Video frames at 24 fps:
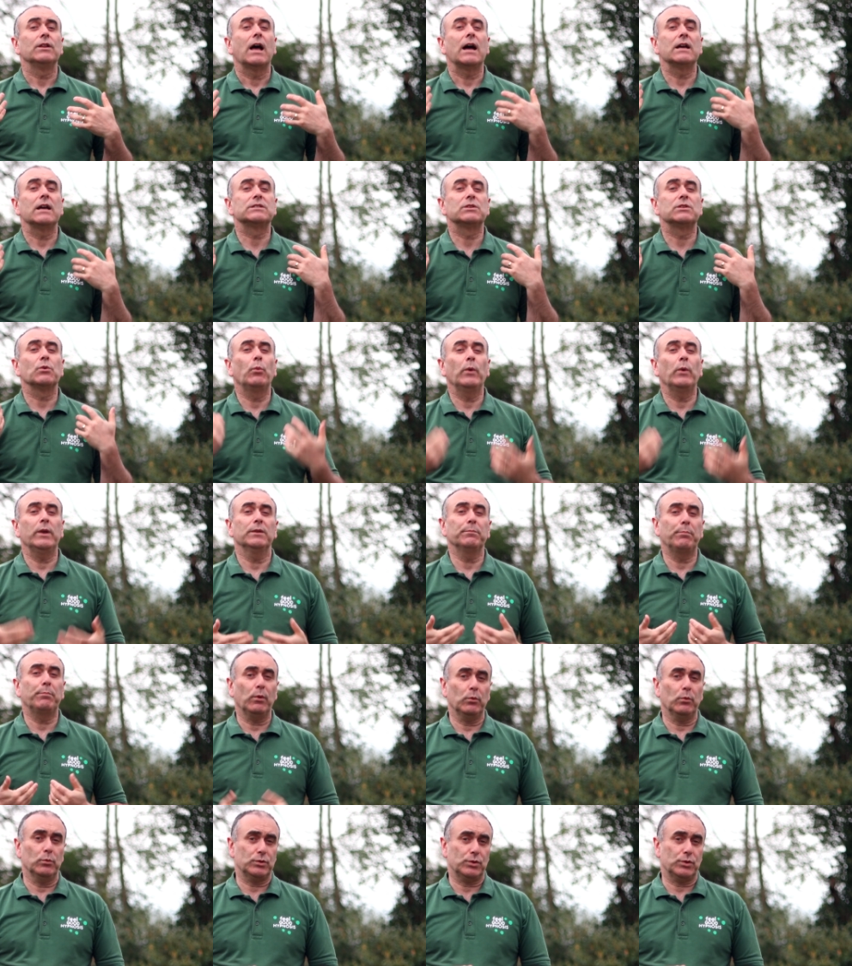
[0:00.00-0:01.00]
as the wind
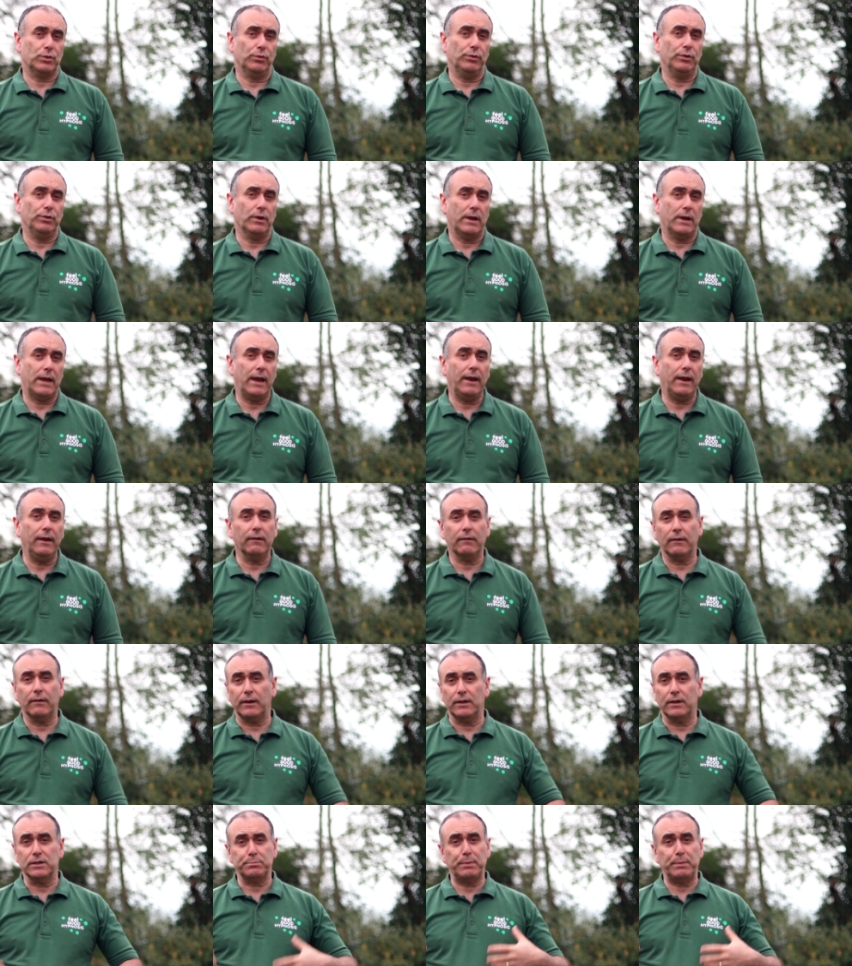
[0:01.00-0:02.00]
blows through your hair
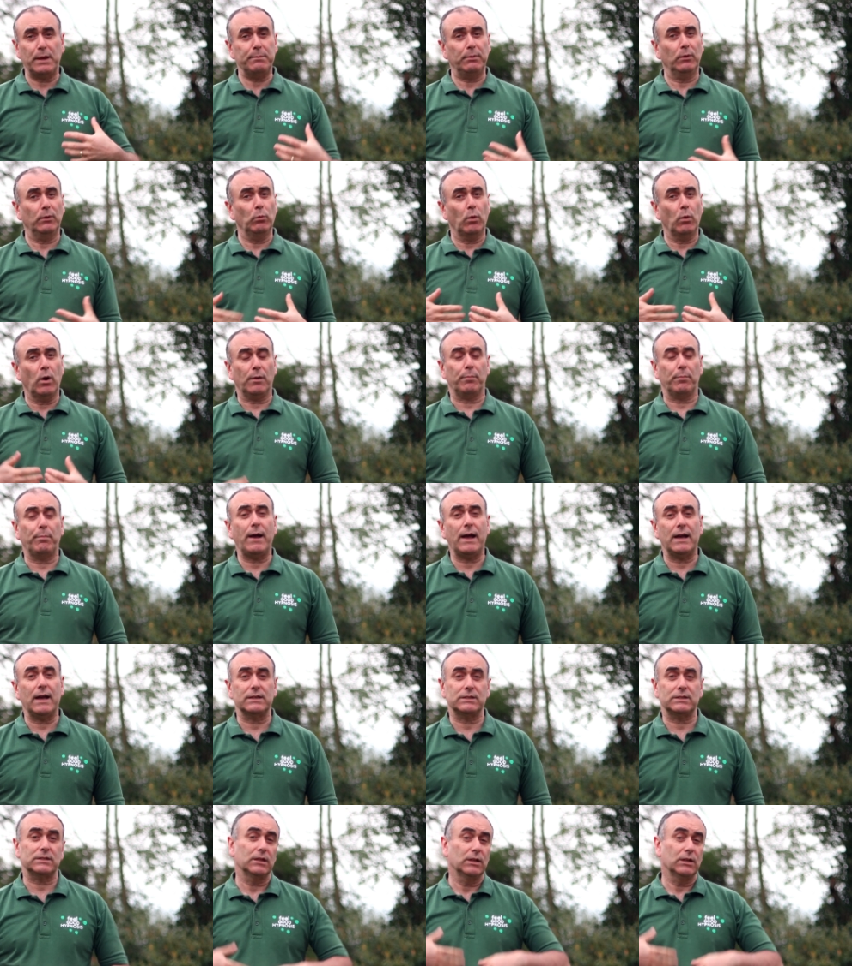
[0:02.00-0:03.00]
and as people walk
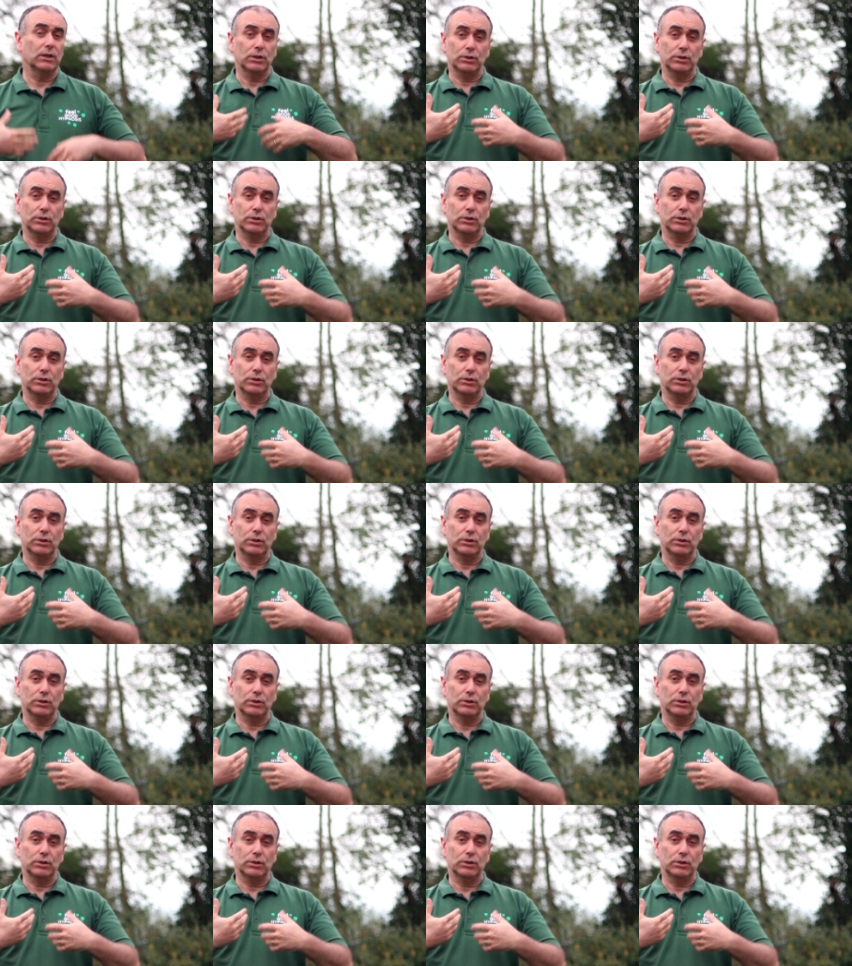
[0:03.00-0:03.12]
past,